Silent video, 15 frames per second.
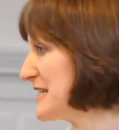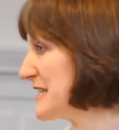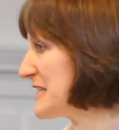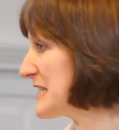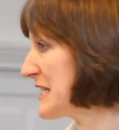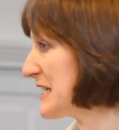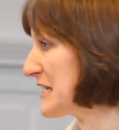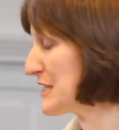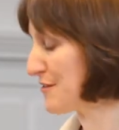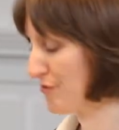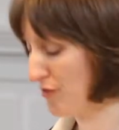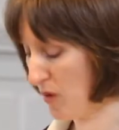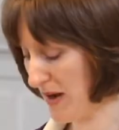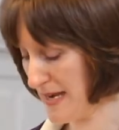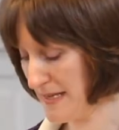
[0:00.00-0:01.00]

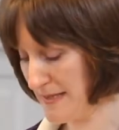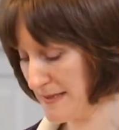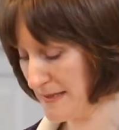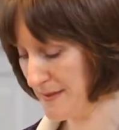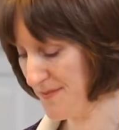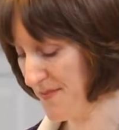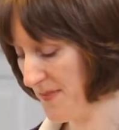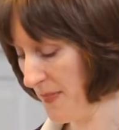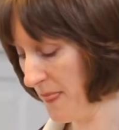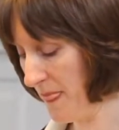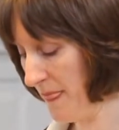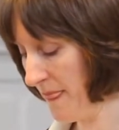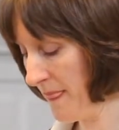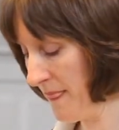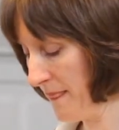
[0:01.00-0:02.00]
distinctive voice.
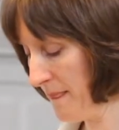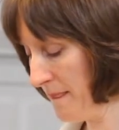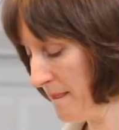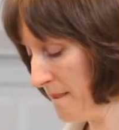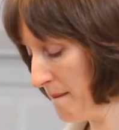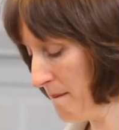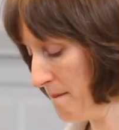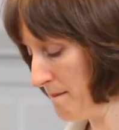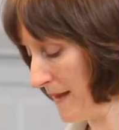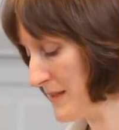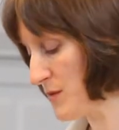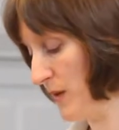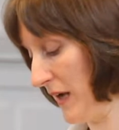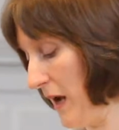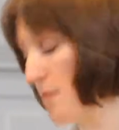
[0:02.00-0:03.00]

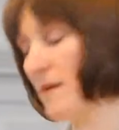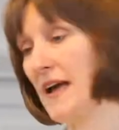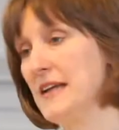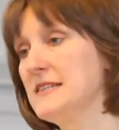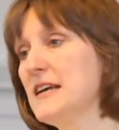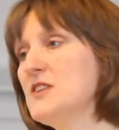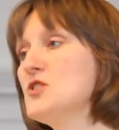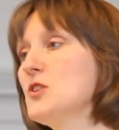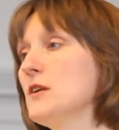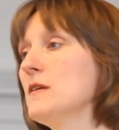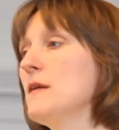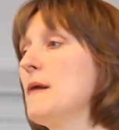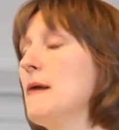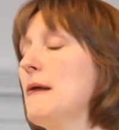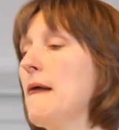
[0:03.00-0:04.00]
That's what got my
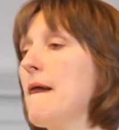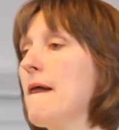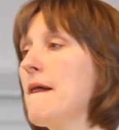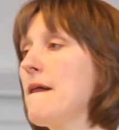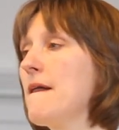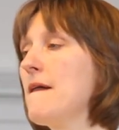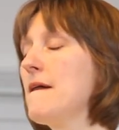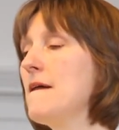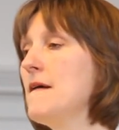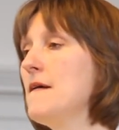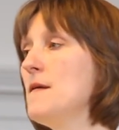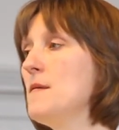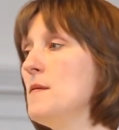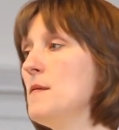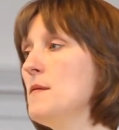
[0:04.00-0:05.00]
attention.
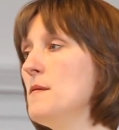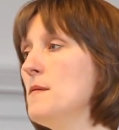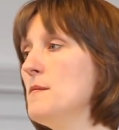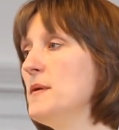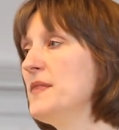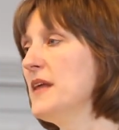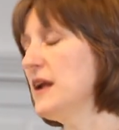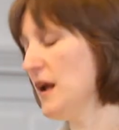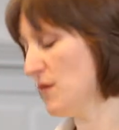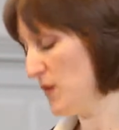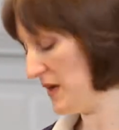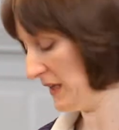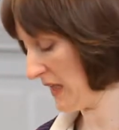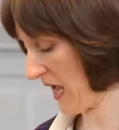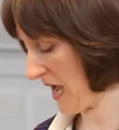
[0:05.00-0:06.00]
But then I
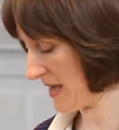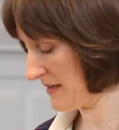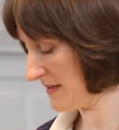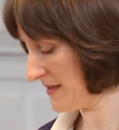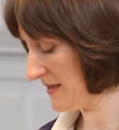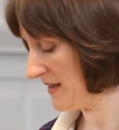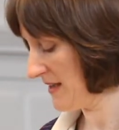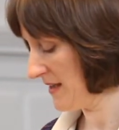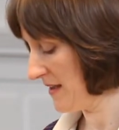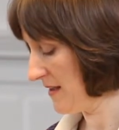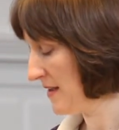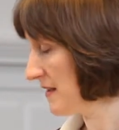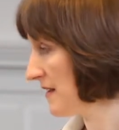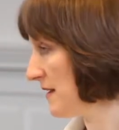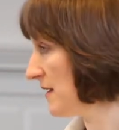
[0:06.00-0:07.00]
realized
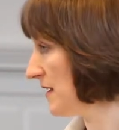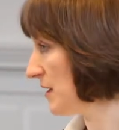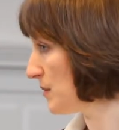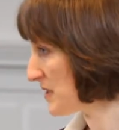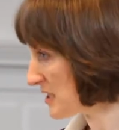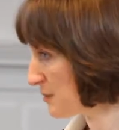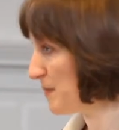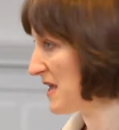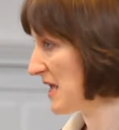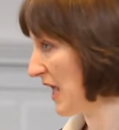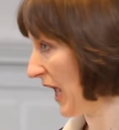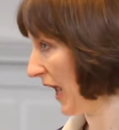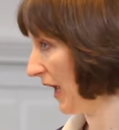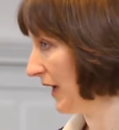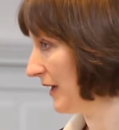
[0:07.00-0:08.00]
he was
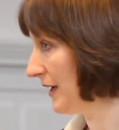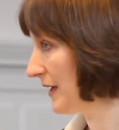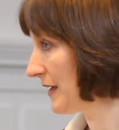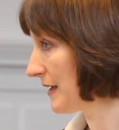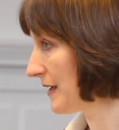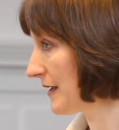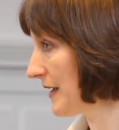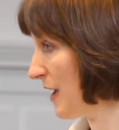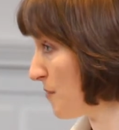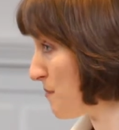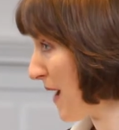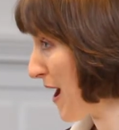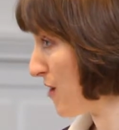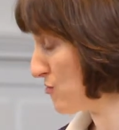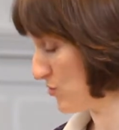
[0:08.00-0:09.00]
speaking
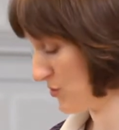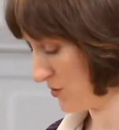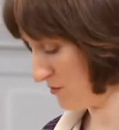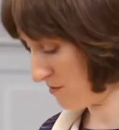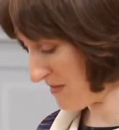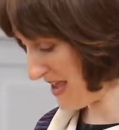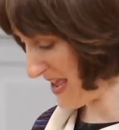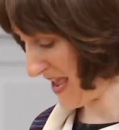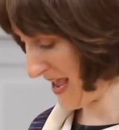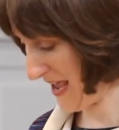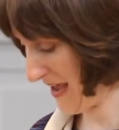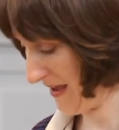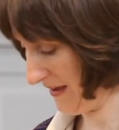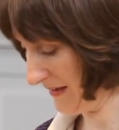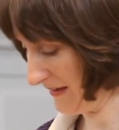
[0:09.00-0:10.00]
about
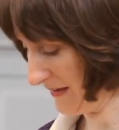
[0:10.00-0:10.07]
me.